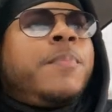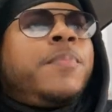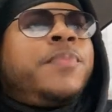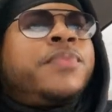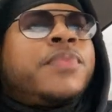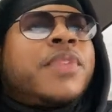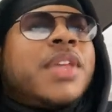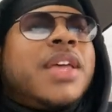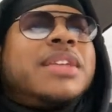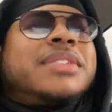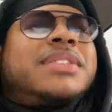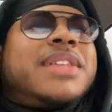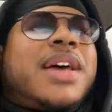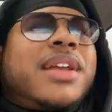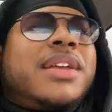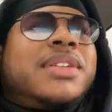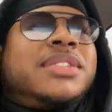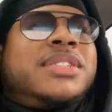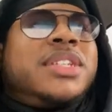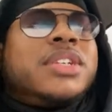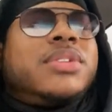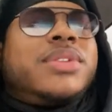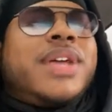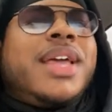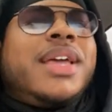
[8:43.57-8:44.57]
It's not
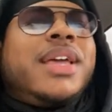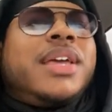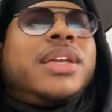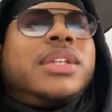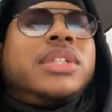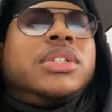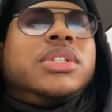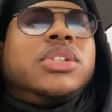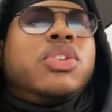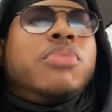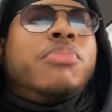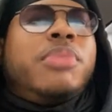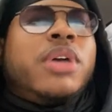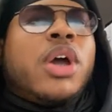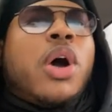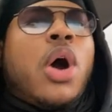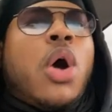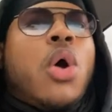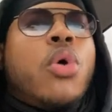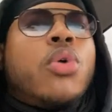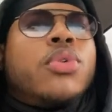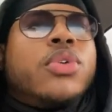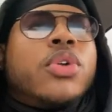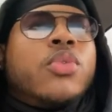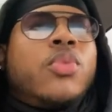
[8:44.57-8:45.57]
until they get a little bit
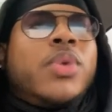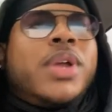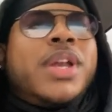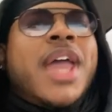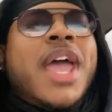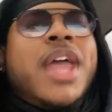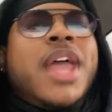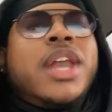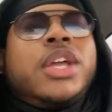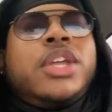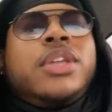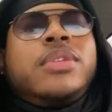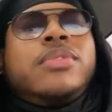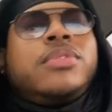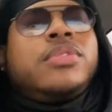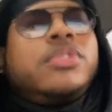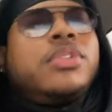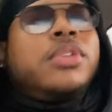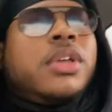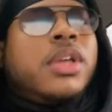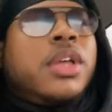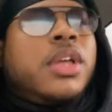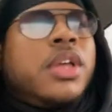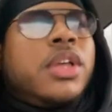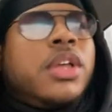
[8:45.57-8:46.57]
older, when they done,
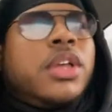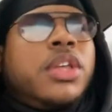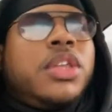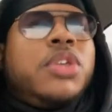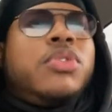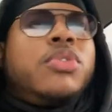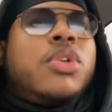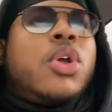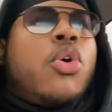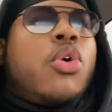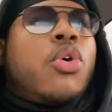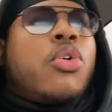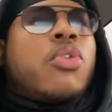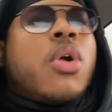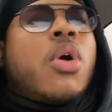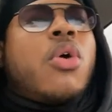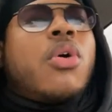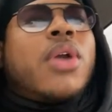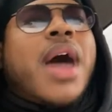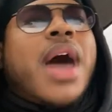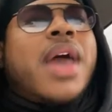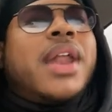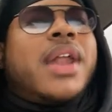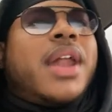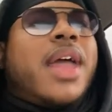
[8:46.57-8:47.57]
you know,
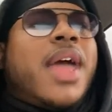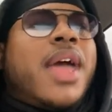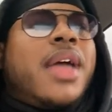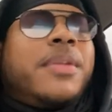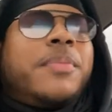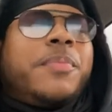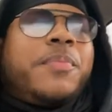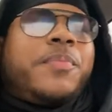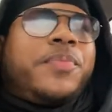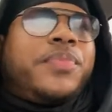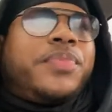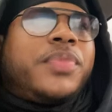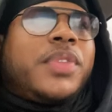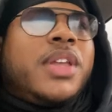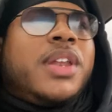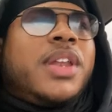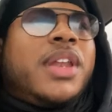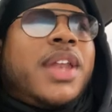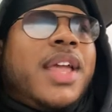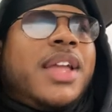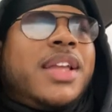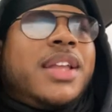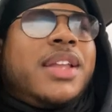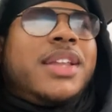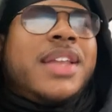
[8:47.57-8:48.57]
grown out of that, and
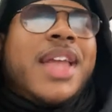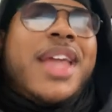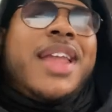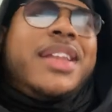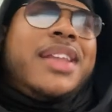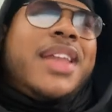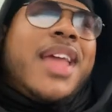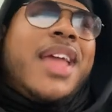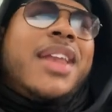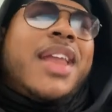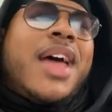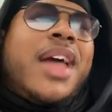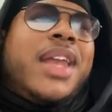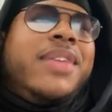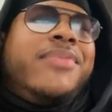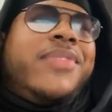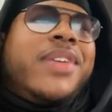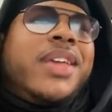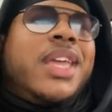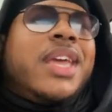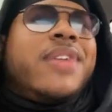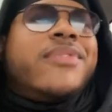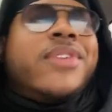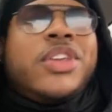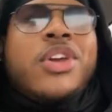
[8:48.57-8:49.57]
they not
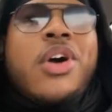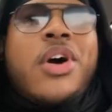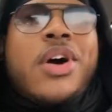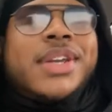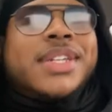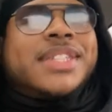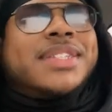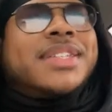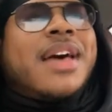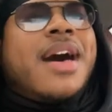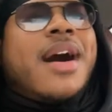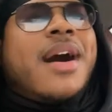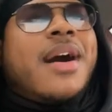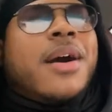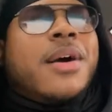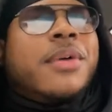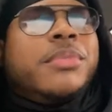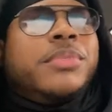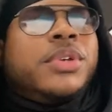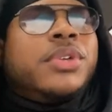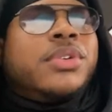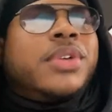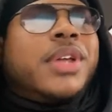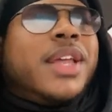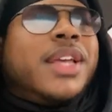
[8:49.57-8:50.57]
even giving y'all the
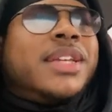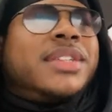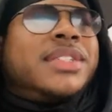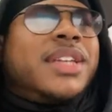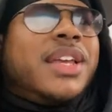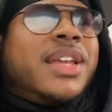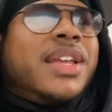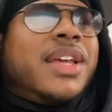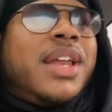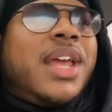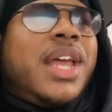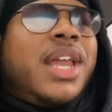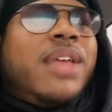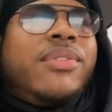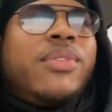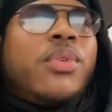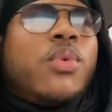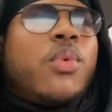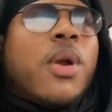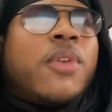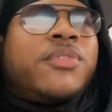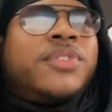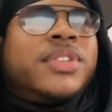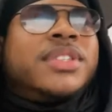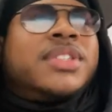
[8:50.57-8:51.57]
time. You know, they saying it ain't even
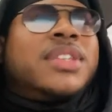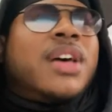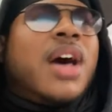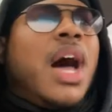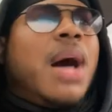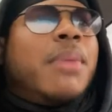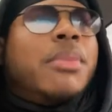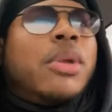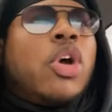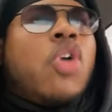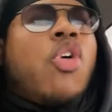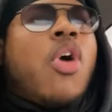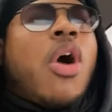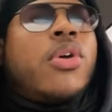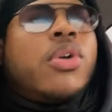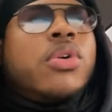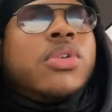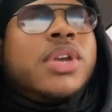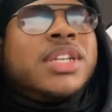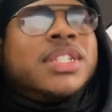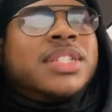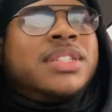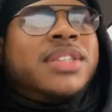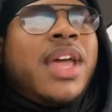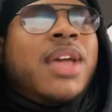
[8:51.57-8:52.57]
worth the time to go out on
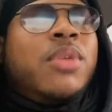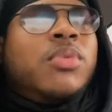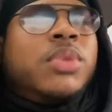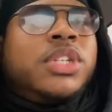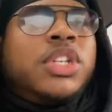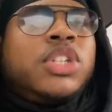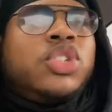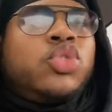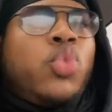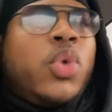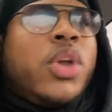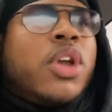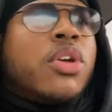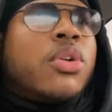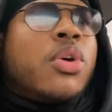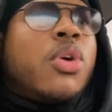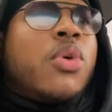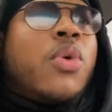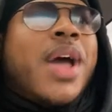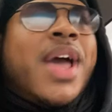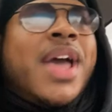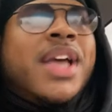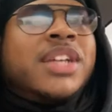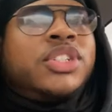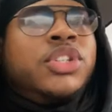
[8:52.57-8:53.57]
this date with this
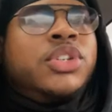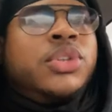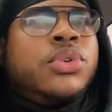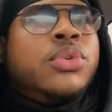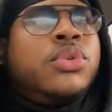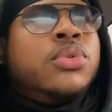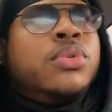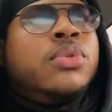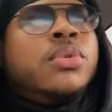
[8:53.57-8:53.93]
weirdo ass dude.